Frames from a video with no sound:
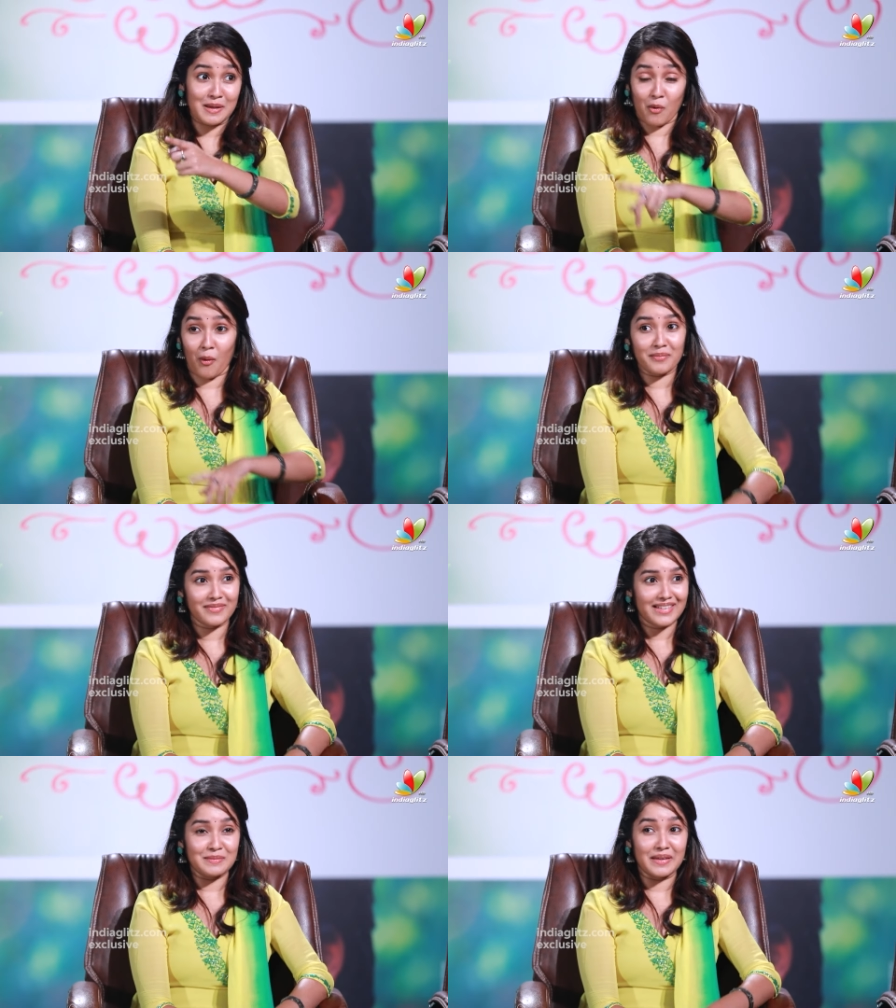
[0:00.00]
my
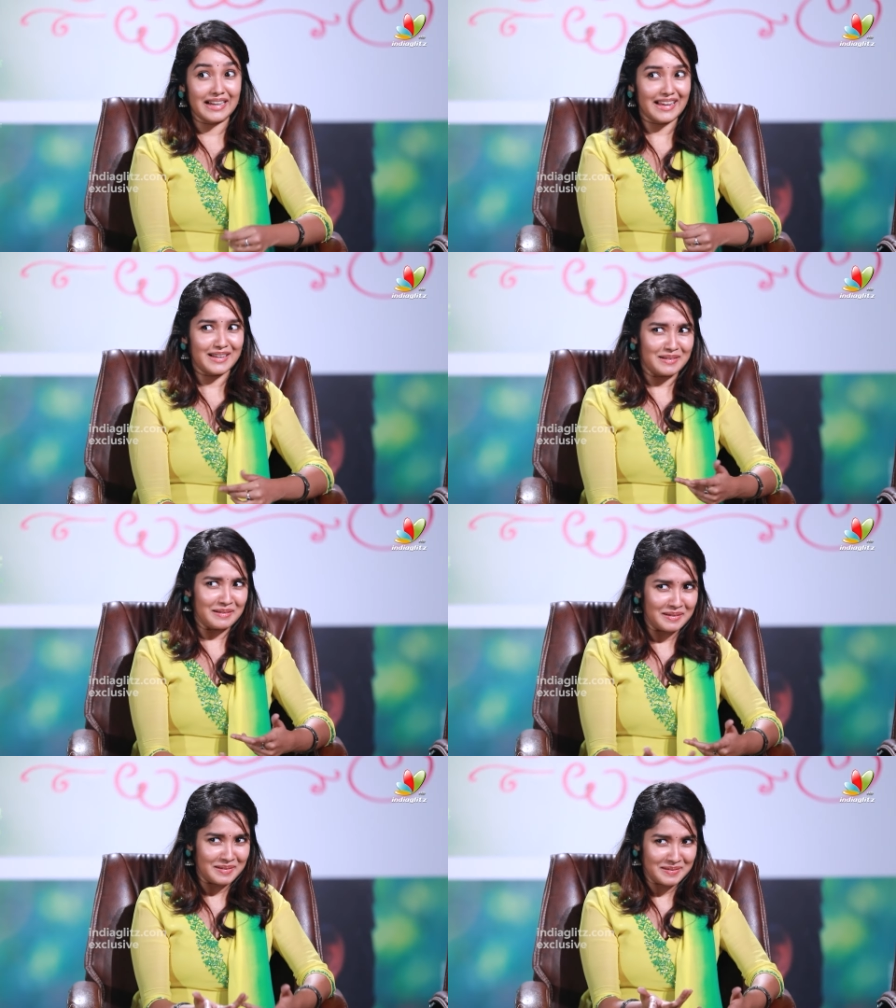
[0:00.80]
mom, being like,
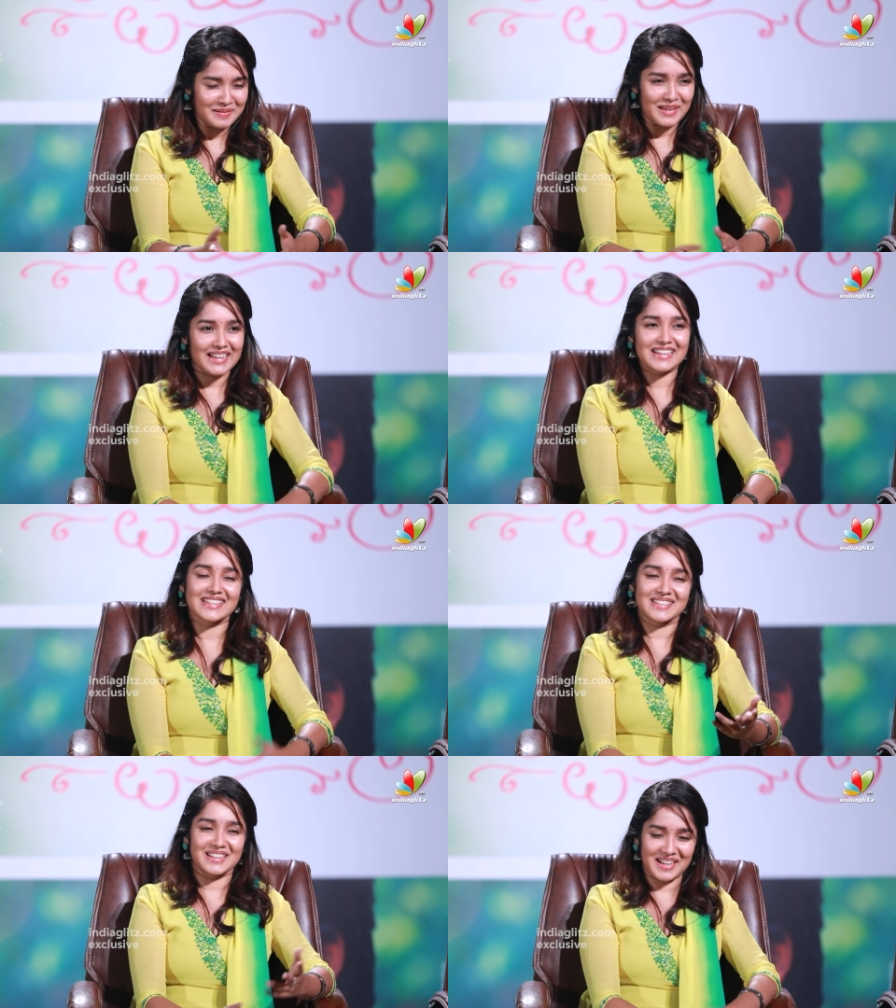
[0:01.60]

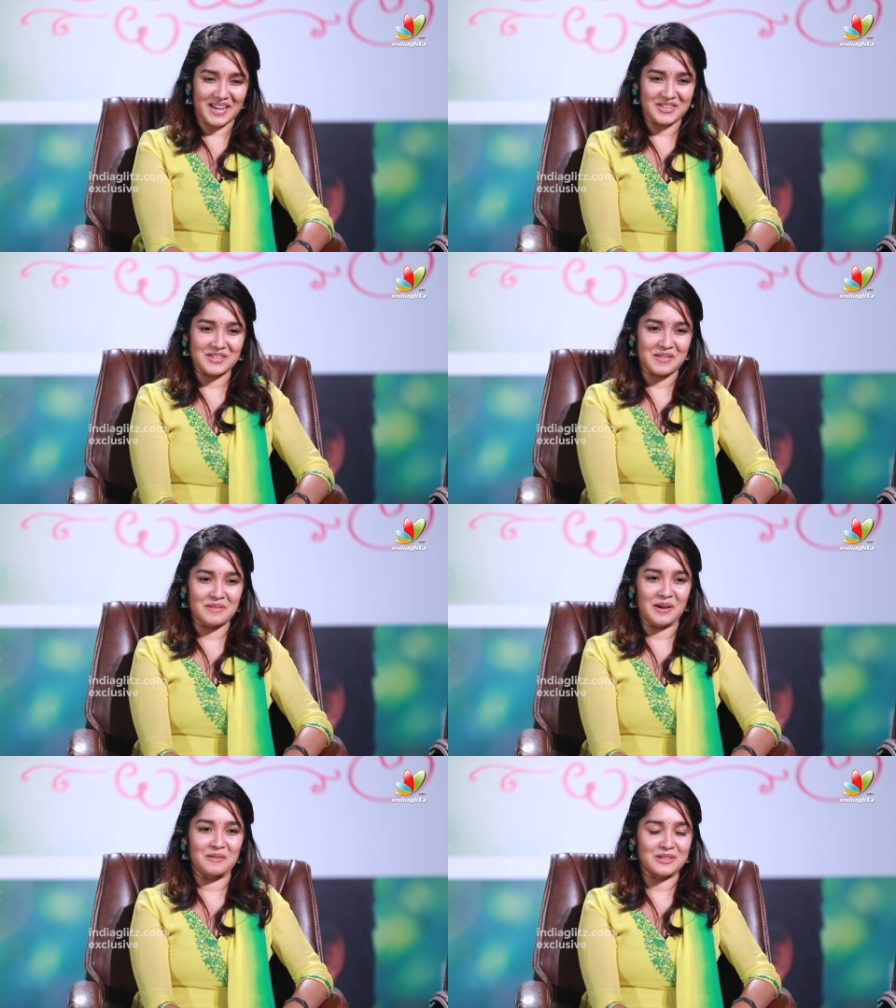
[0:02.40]
because I don't
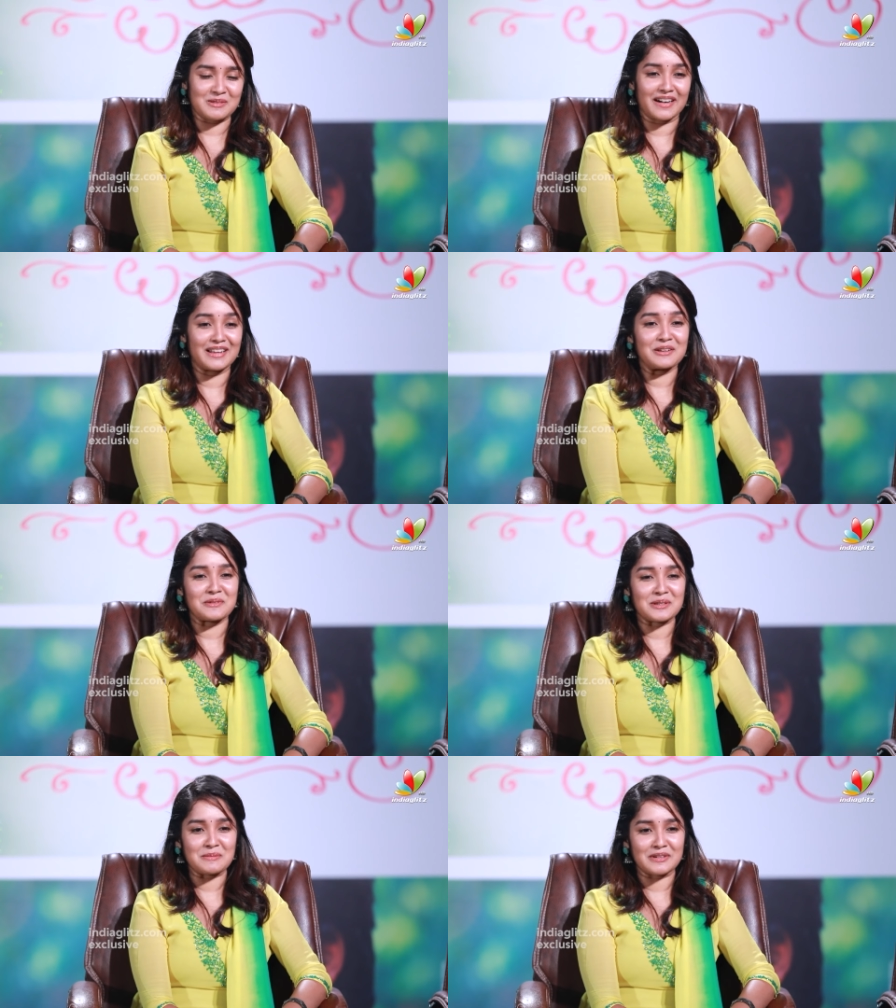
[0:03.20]
remember how much money it
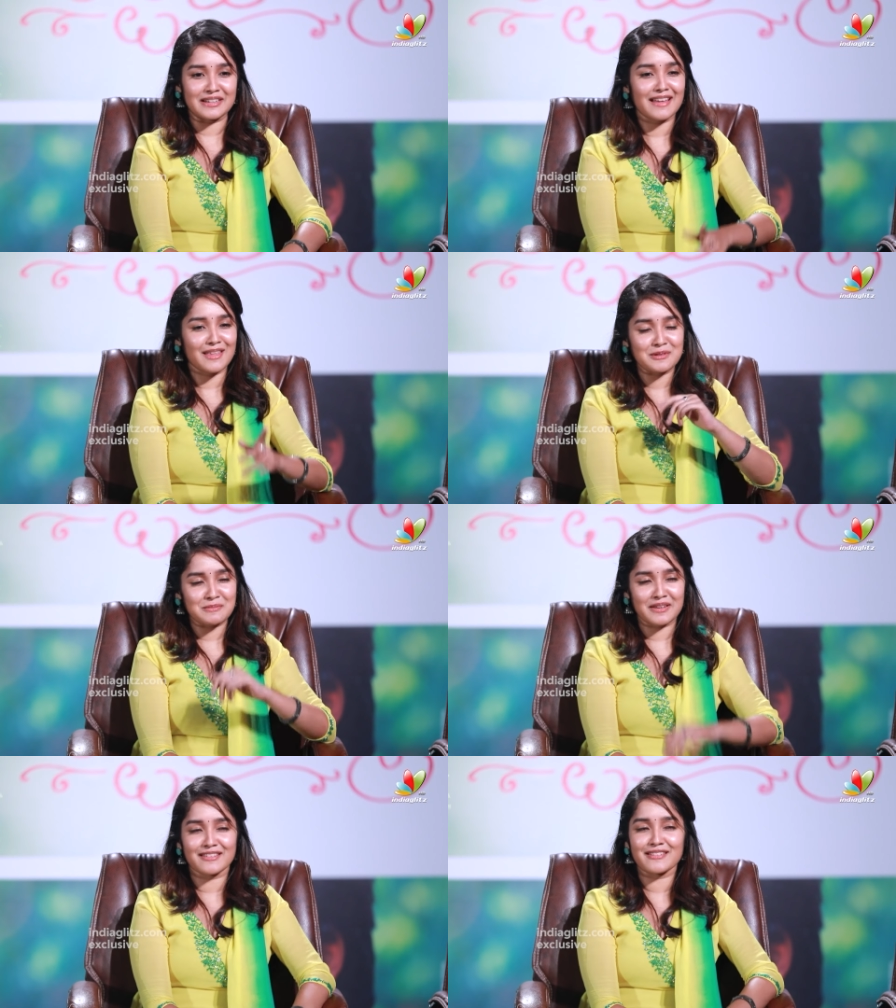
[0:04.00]
was, but yeah, that
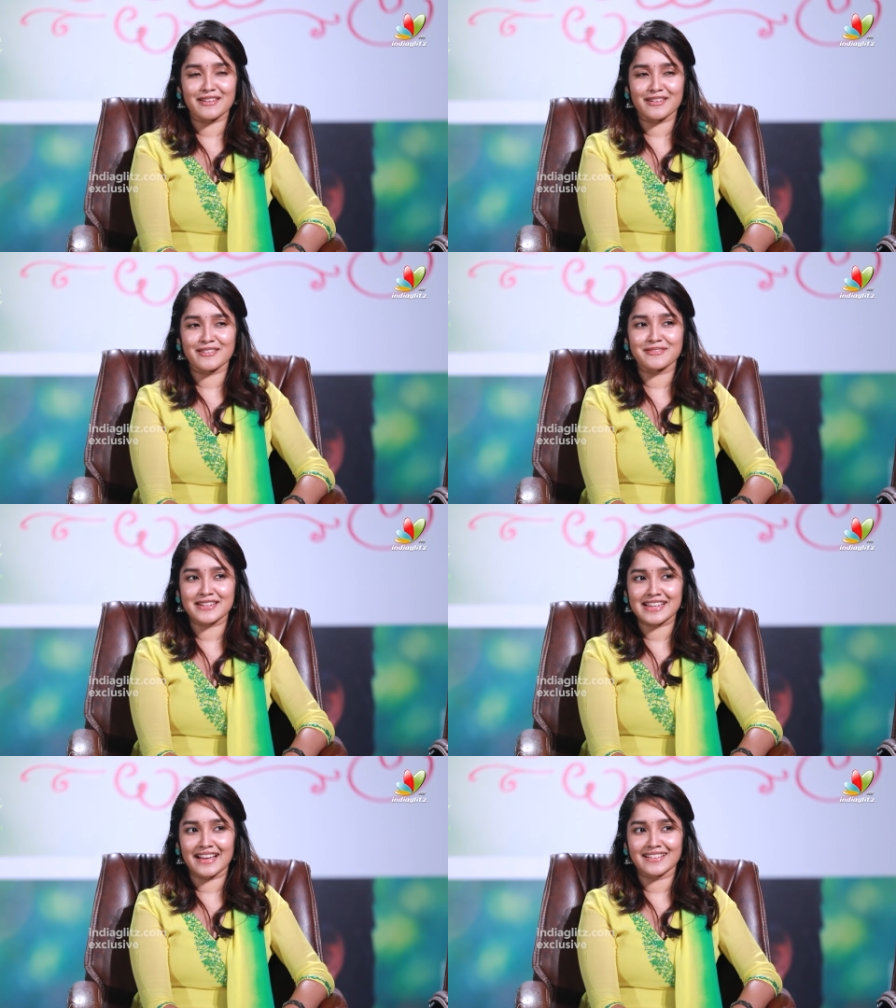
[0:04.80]
was my
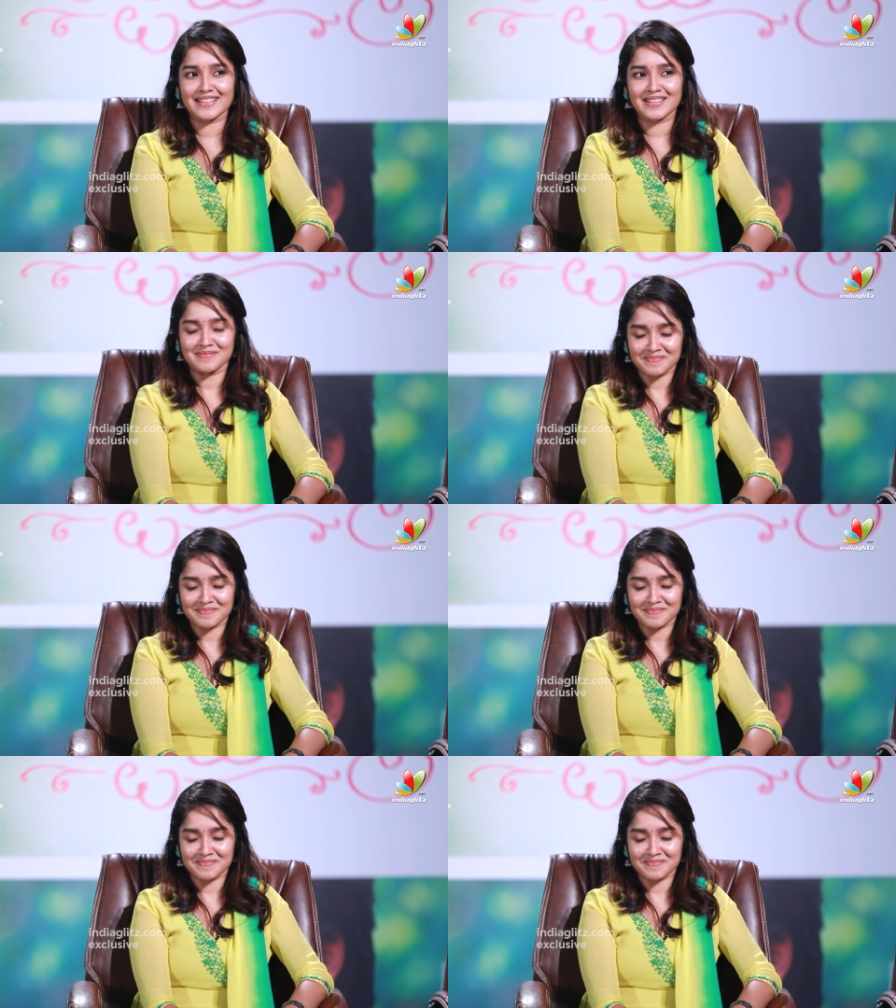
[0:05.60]
first salary.